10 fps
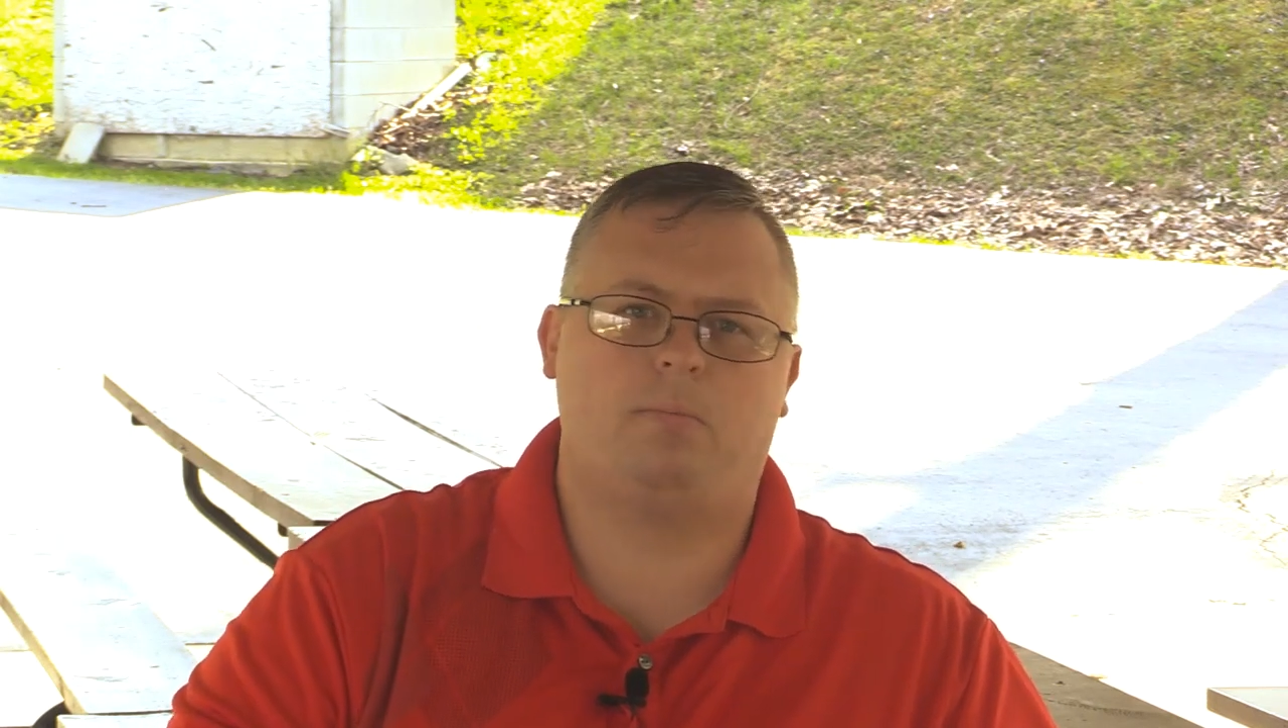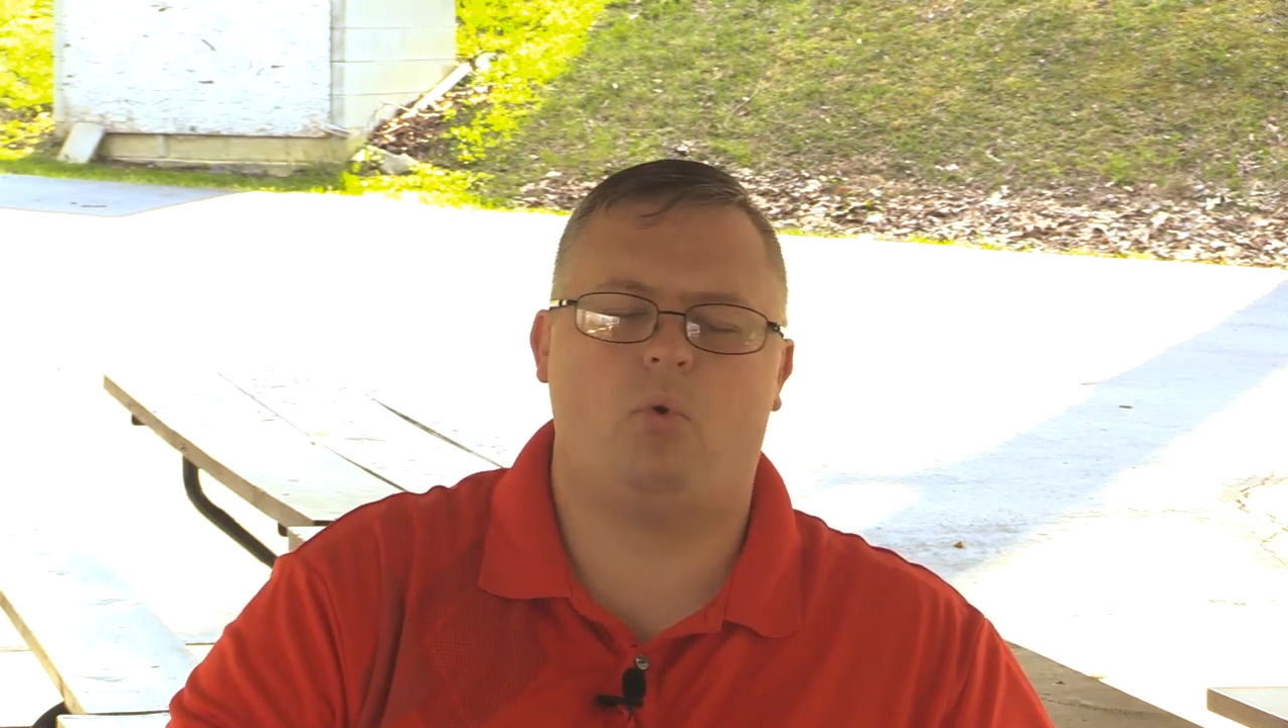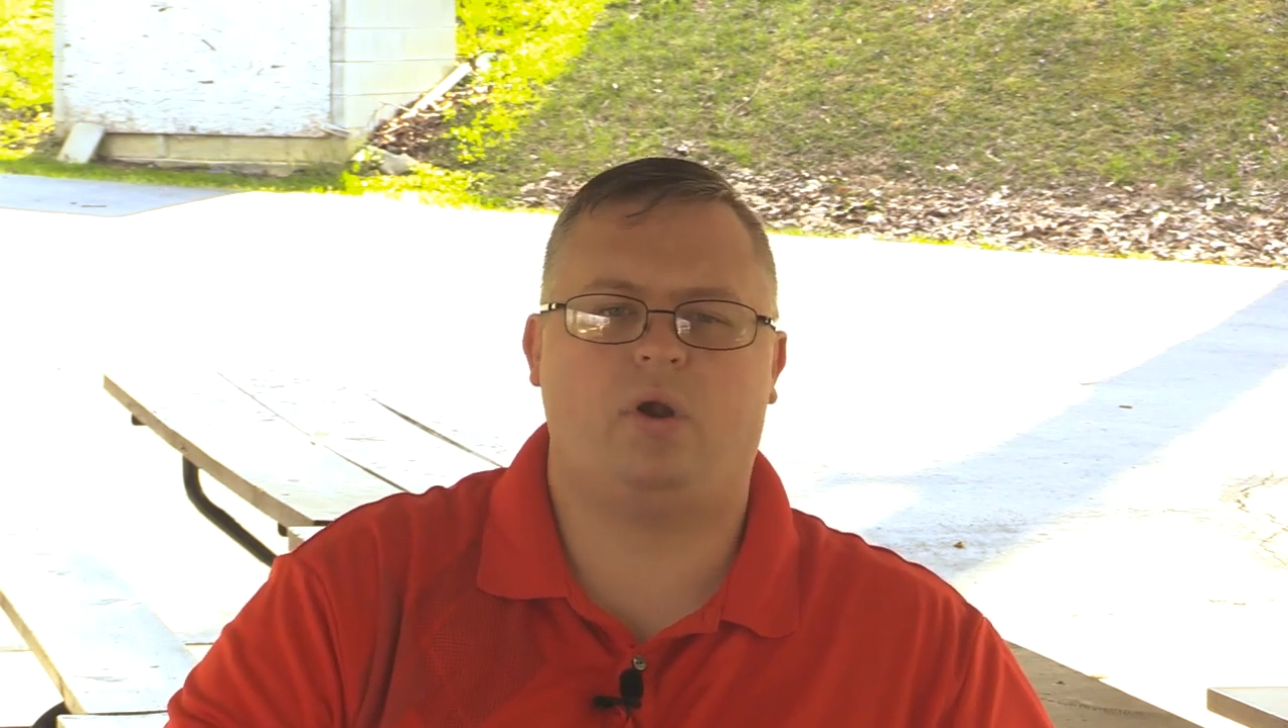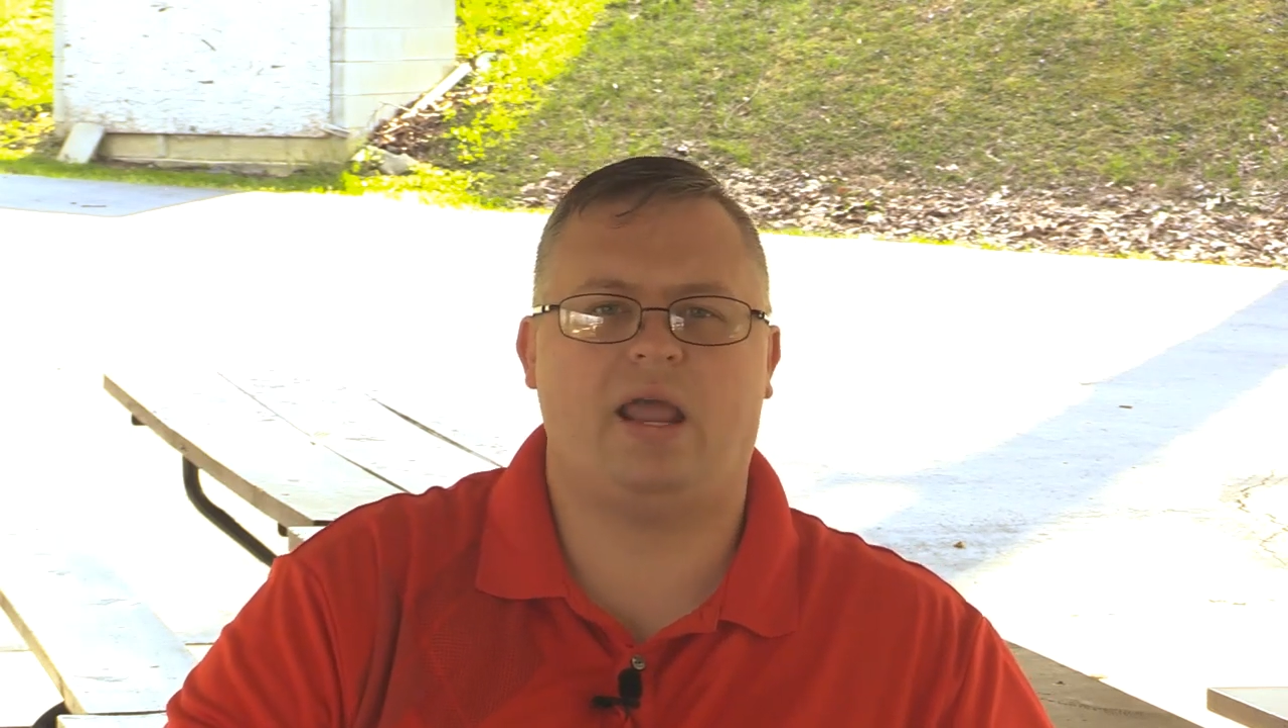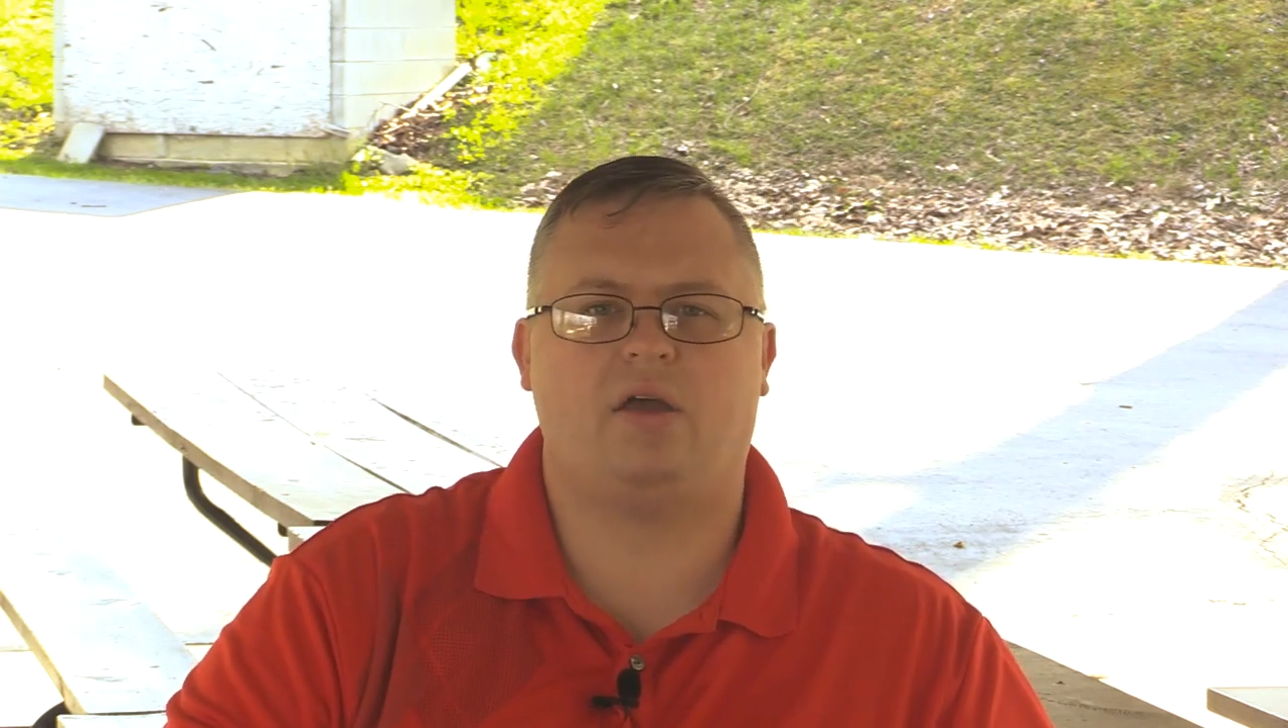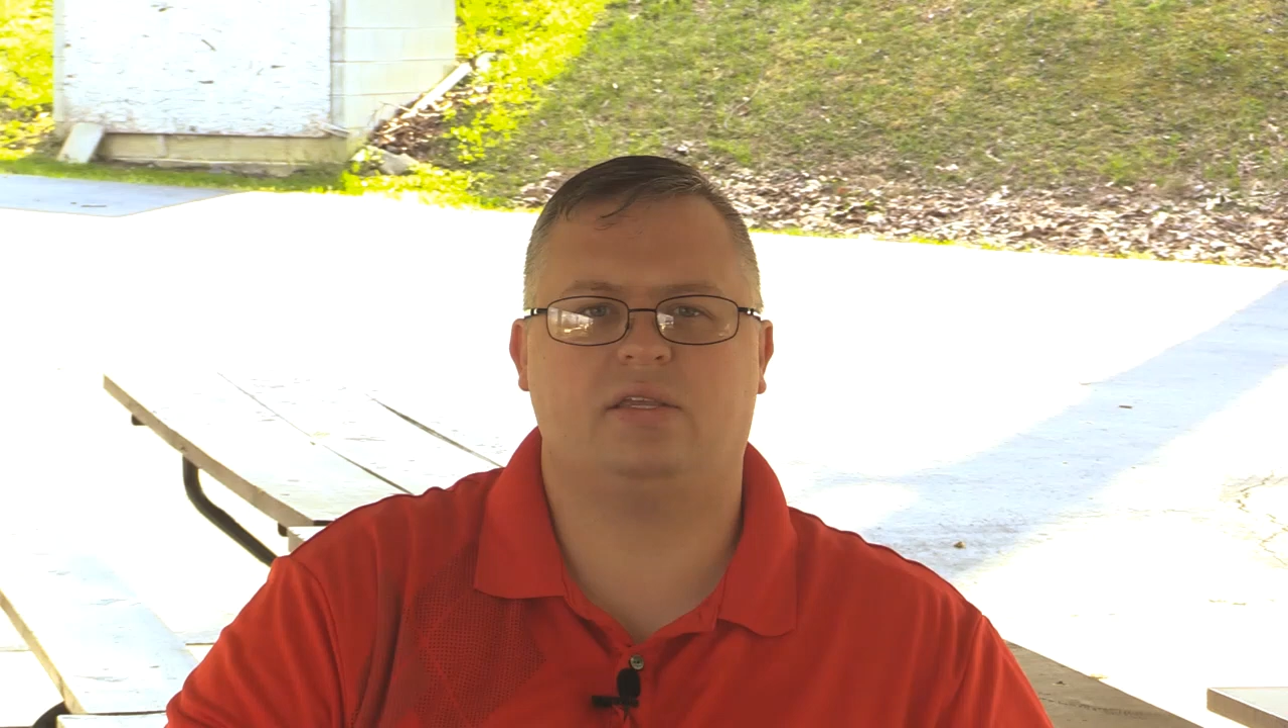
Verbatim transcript: to point out